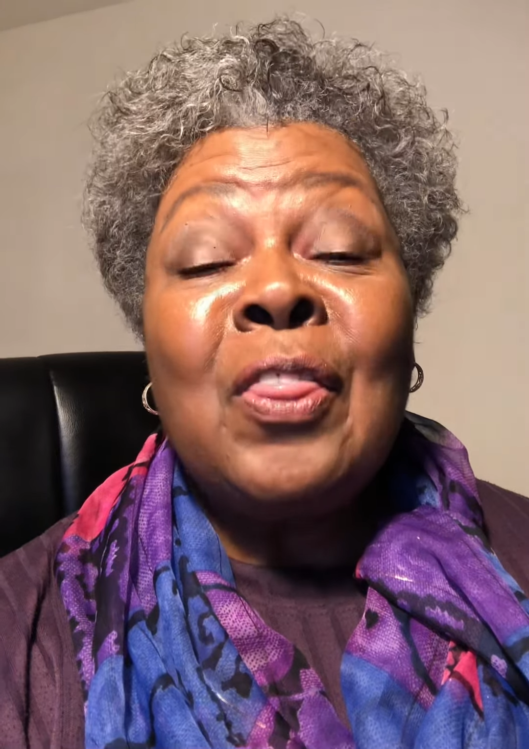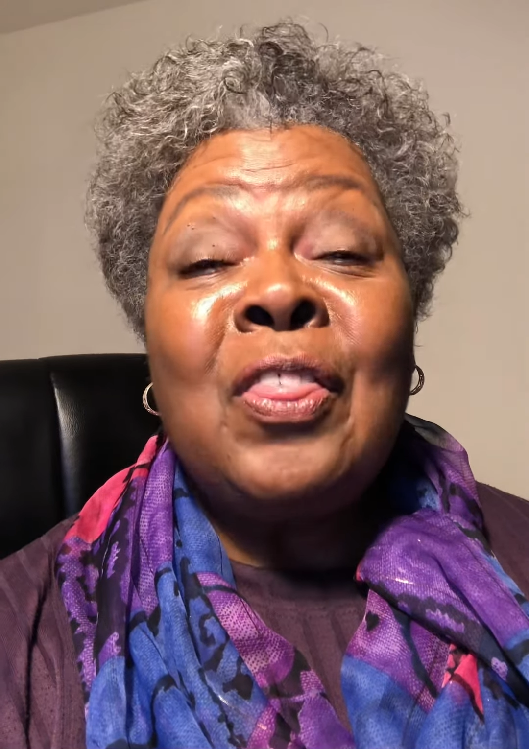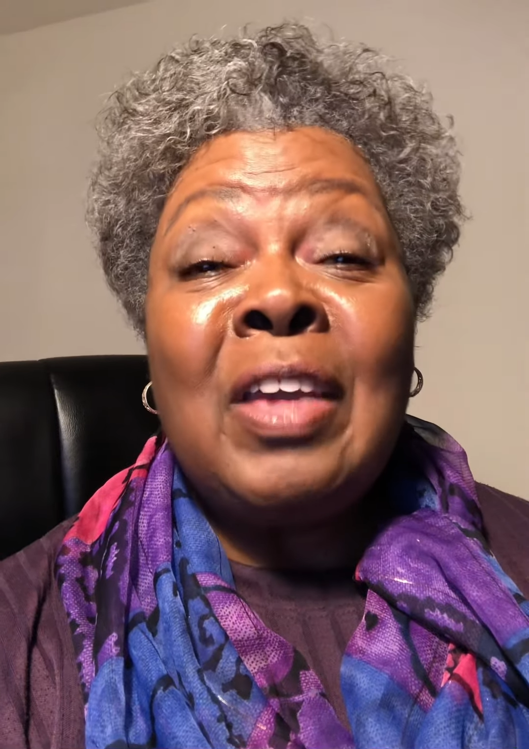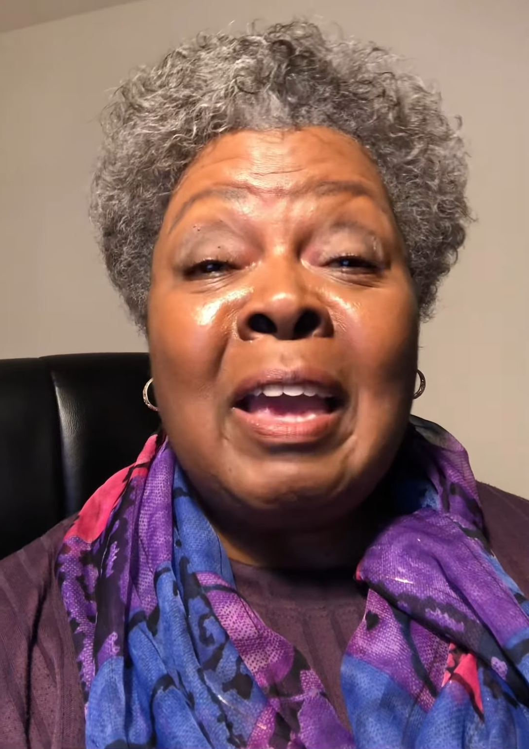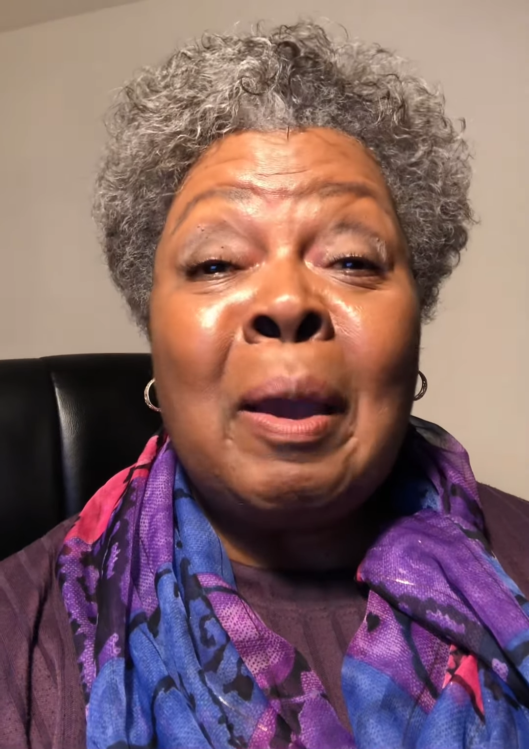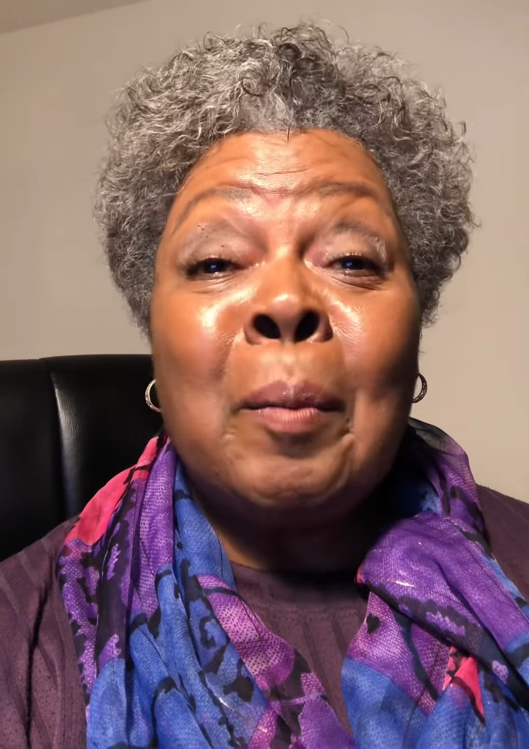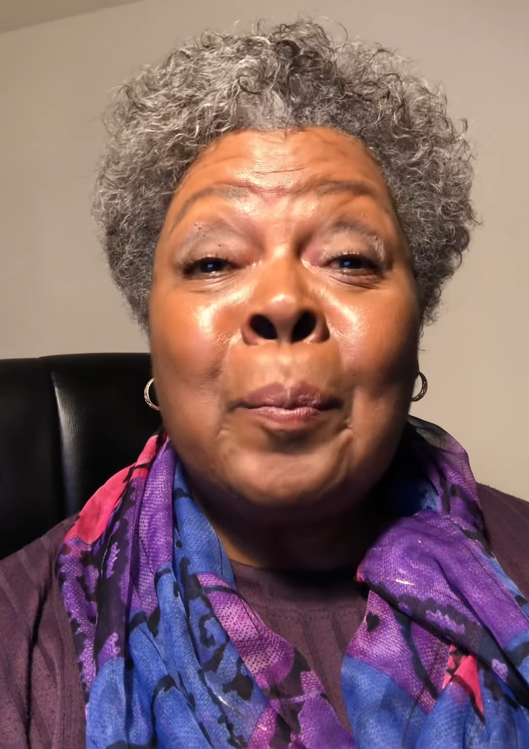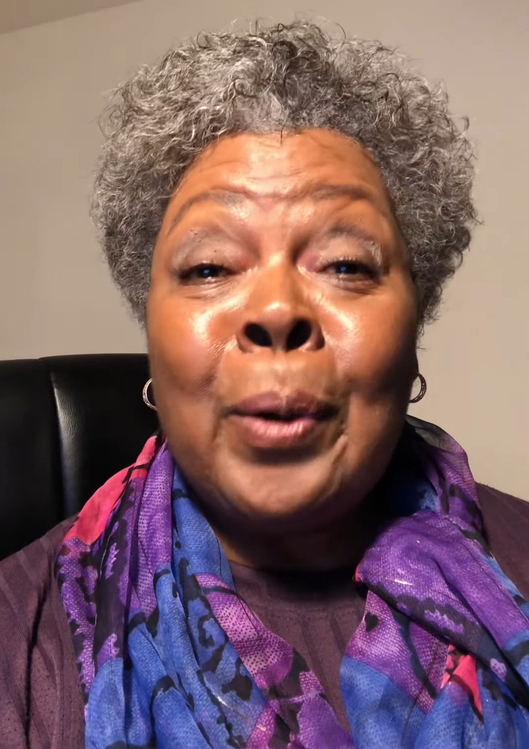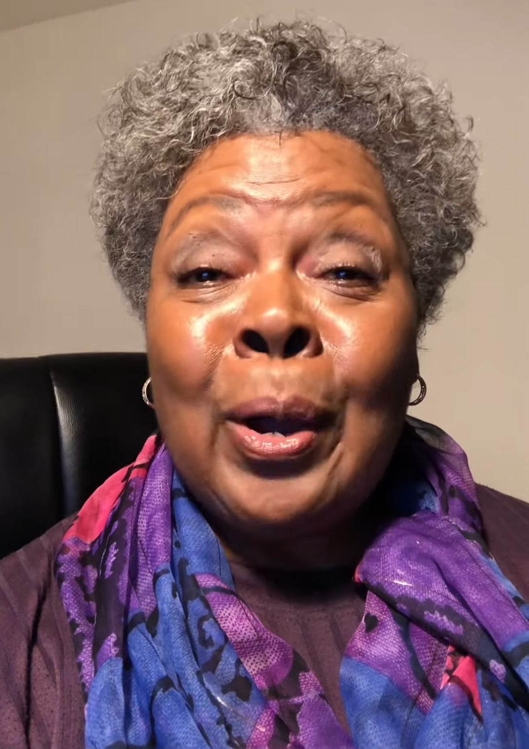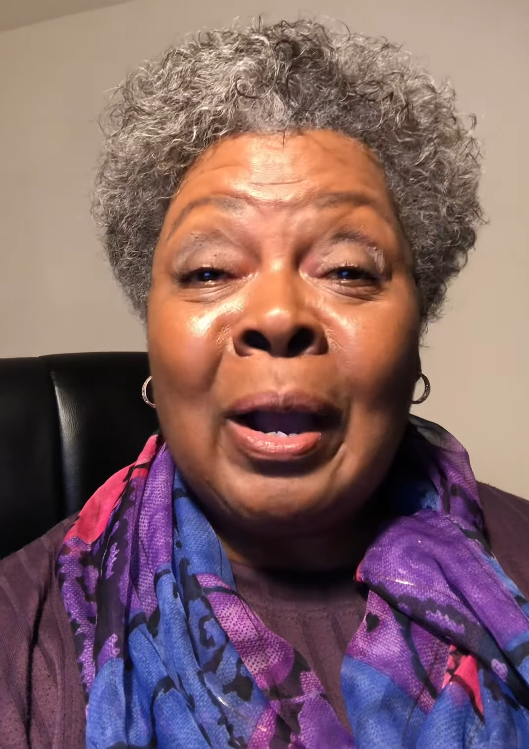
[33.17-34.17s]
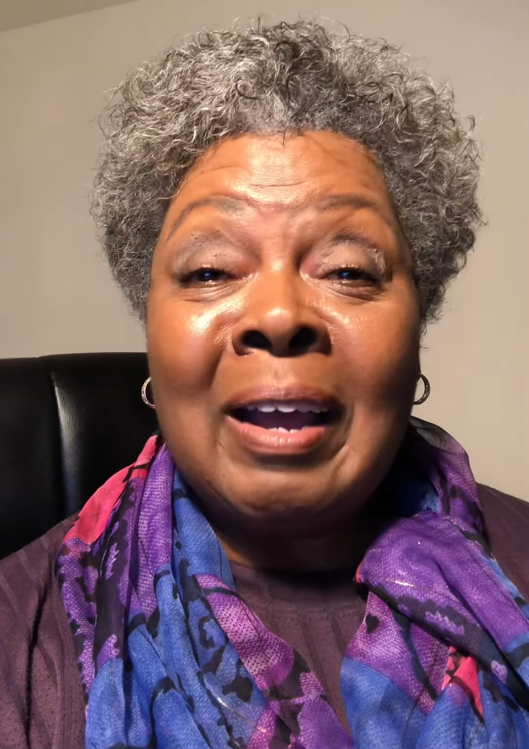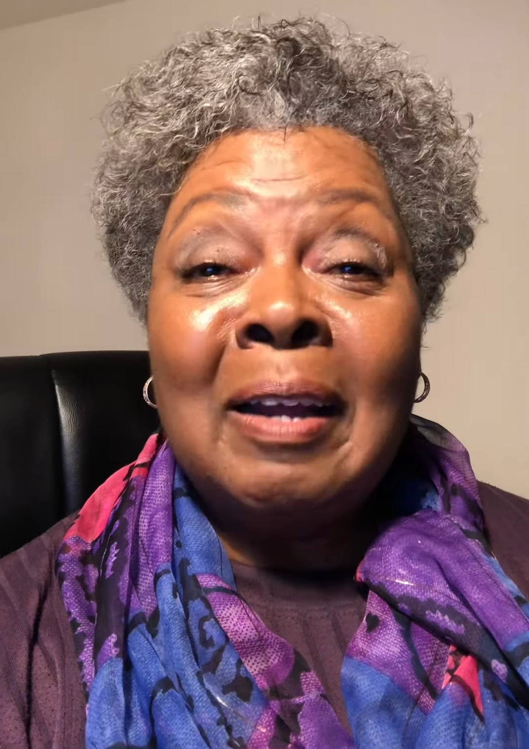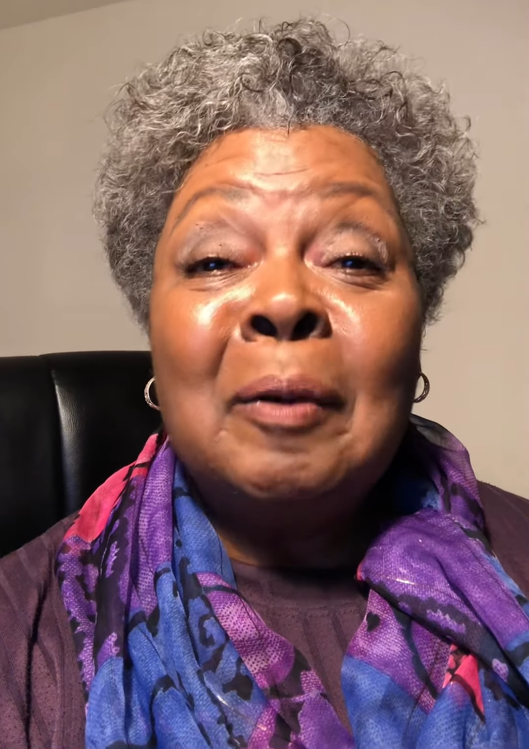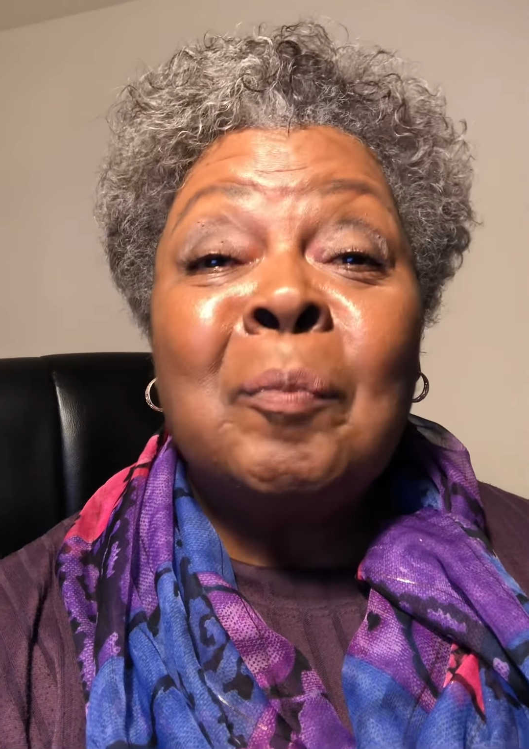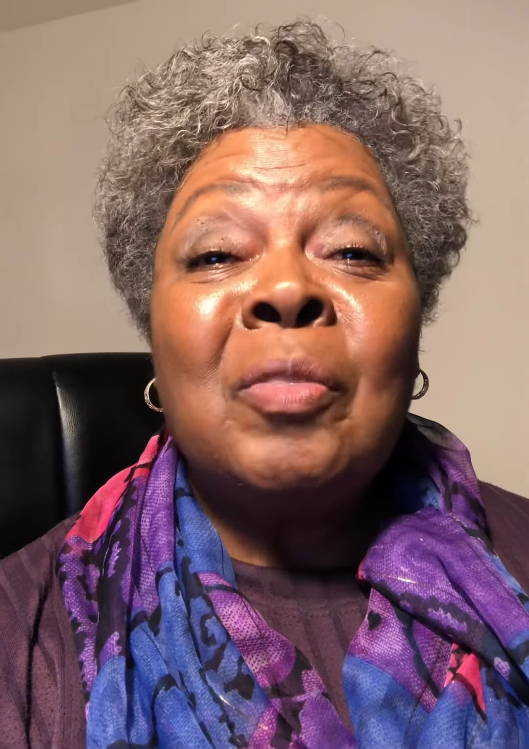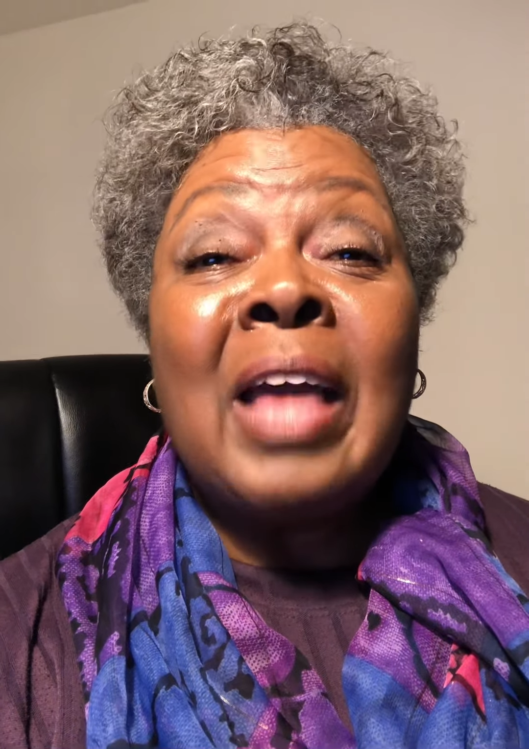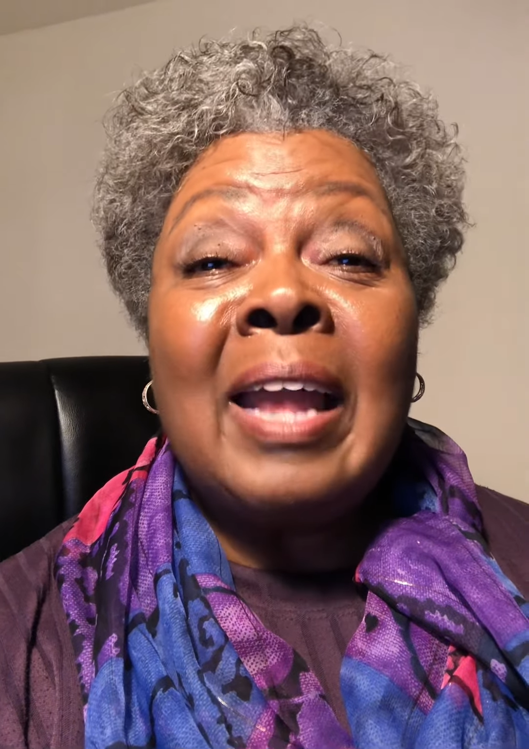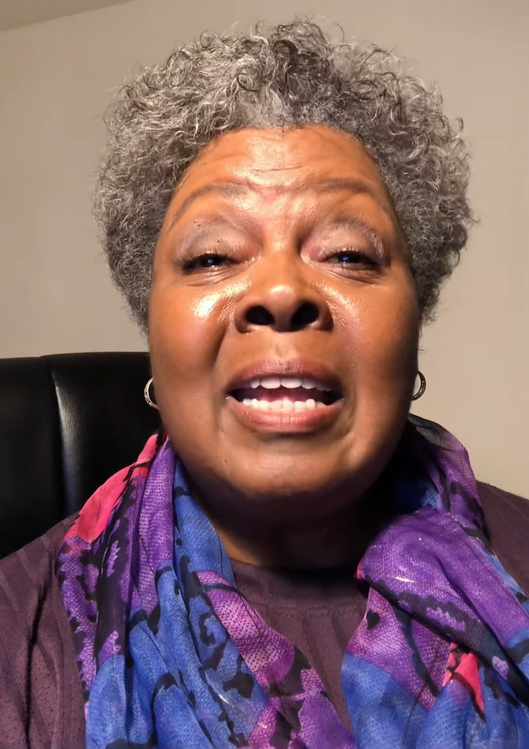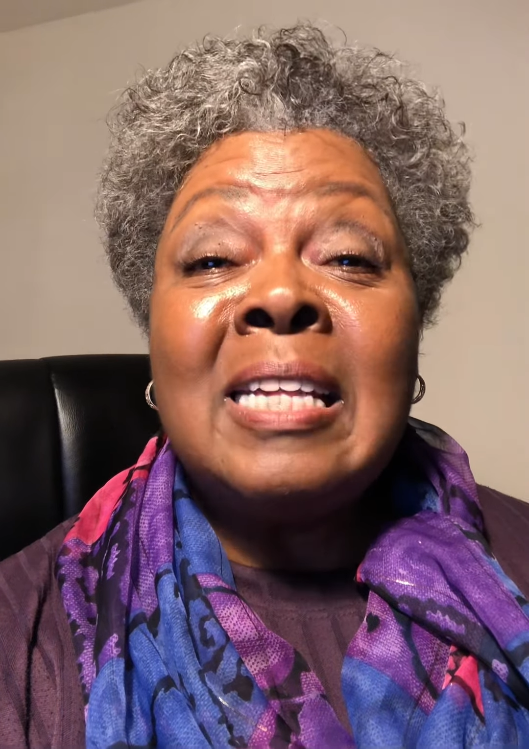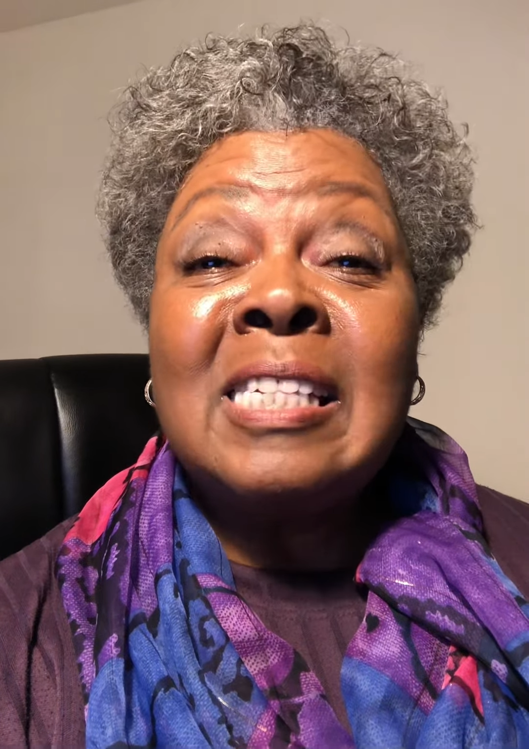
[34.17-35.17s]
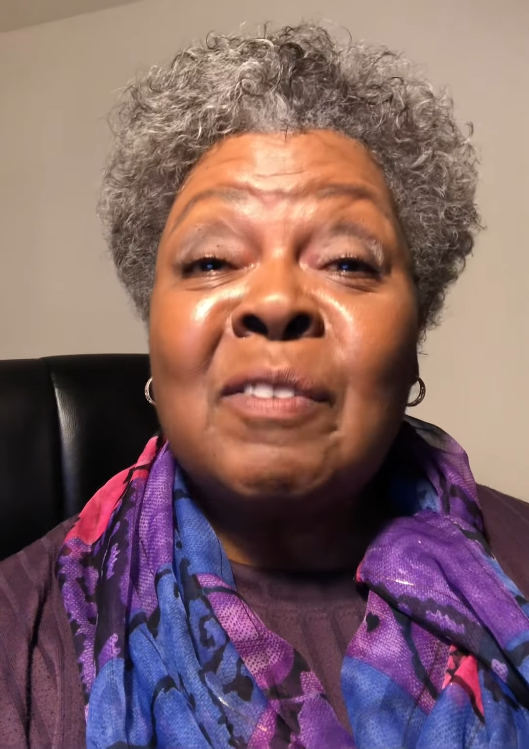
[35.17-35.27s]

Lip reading: the book that is